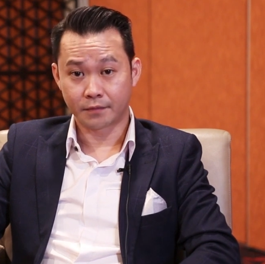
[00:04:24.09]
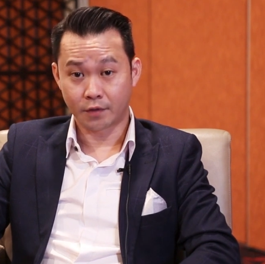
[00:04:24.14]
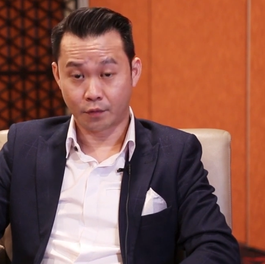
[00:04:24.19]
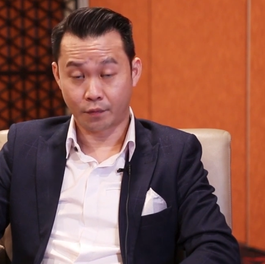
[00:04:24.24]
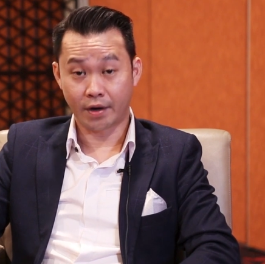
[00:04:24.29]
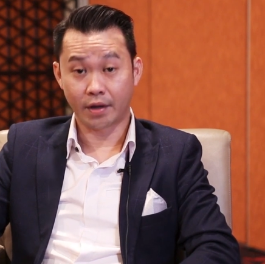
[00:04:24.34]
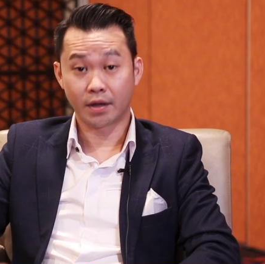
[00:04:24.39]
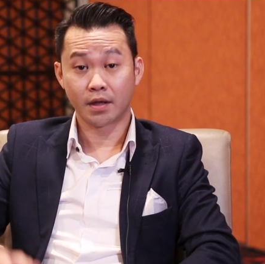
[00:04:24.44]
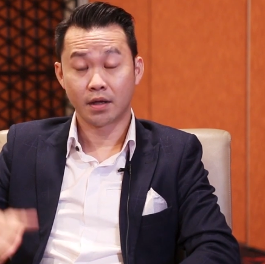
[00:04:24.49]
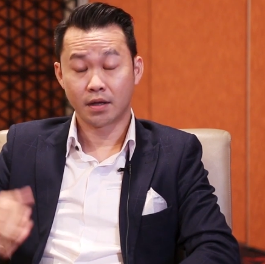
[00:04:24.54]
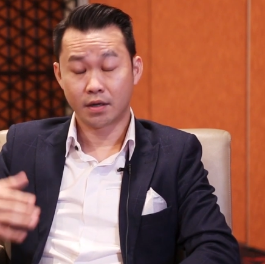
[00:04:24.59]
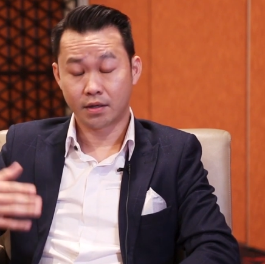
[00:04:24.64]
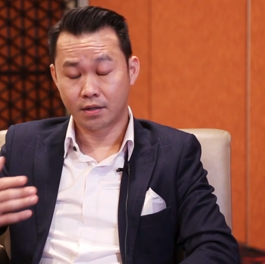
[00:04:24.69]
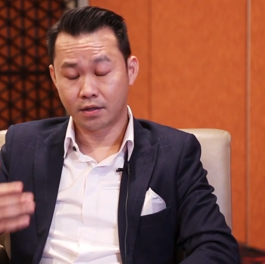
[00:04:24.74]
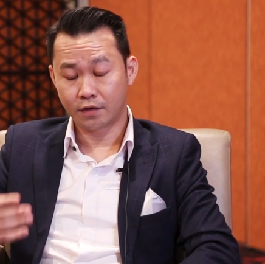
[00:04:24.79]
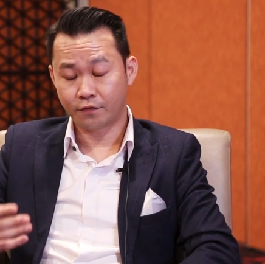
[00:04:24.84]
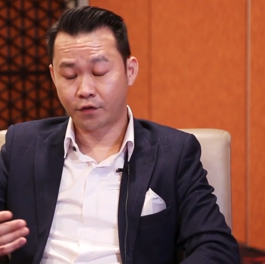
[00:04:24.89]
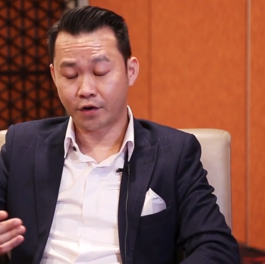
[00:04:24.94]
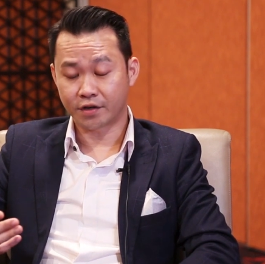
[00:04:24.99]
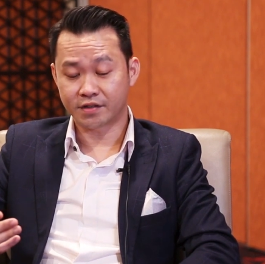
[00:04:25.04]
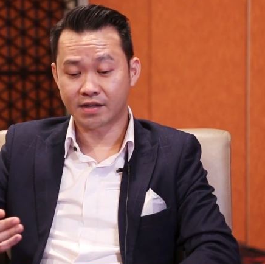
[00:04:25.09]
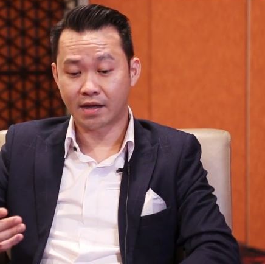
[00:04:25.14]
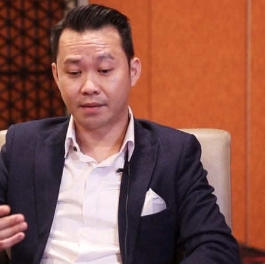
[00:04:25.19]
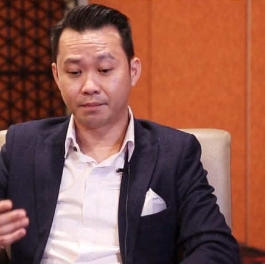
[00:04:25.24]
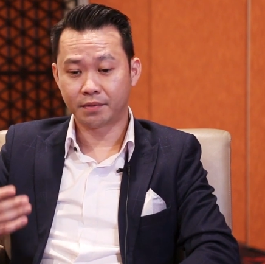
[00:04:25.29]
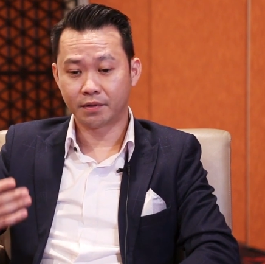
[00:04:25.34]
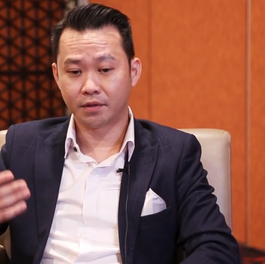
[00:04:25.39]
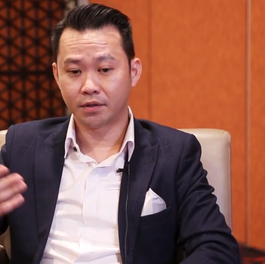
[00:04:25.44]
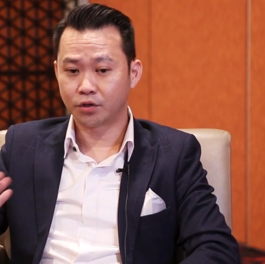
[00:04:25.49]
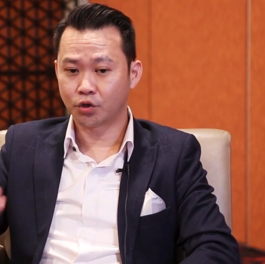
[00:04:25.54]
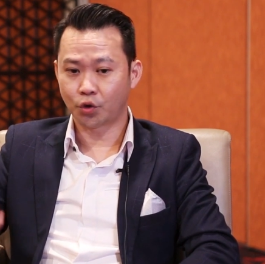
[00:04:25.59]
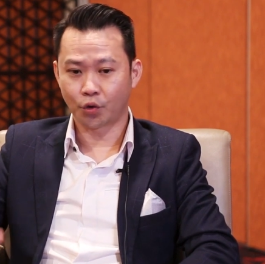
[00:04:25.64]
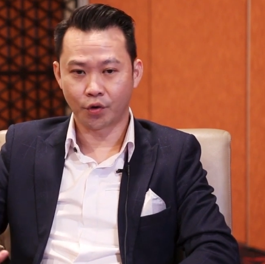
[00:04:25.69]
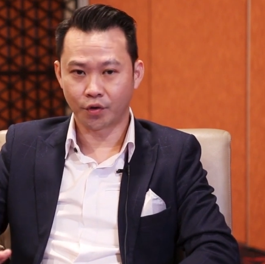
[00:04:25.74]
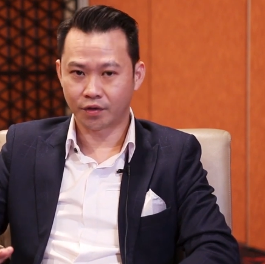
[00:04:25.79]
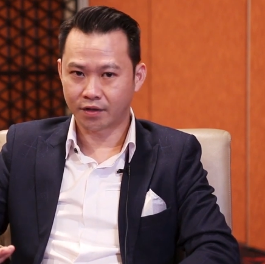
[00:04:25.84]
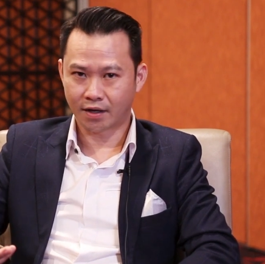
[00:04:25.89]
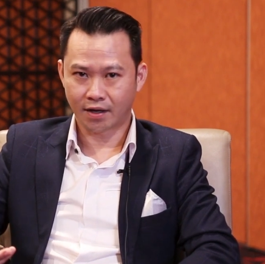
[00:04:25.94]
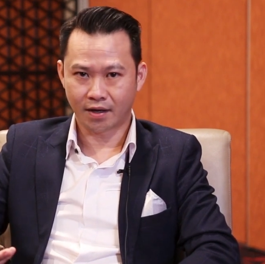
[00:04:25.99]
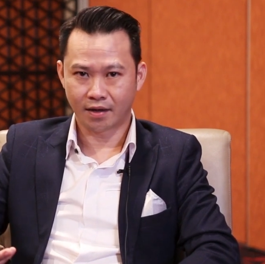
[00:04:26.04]
right? For example,
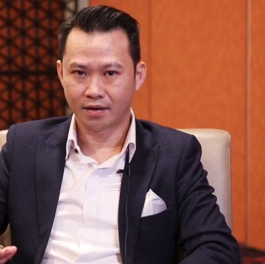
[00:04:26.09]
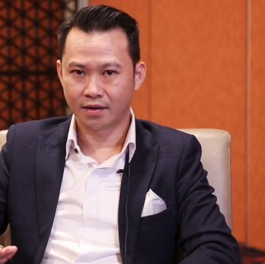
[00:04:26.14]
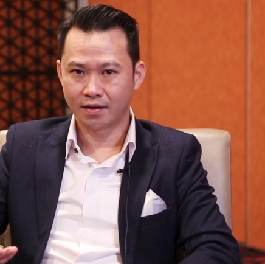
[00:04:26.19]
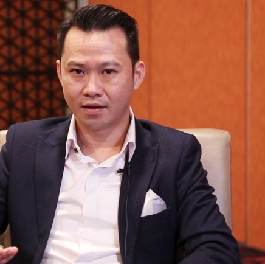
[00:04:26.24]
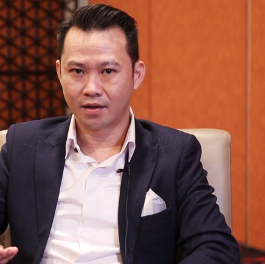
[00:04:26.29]
Toyota.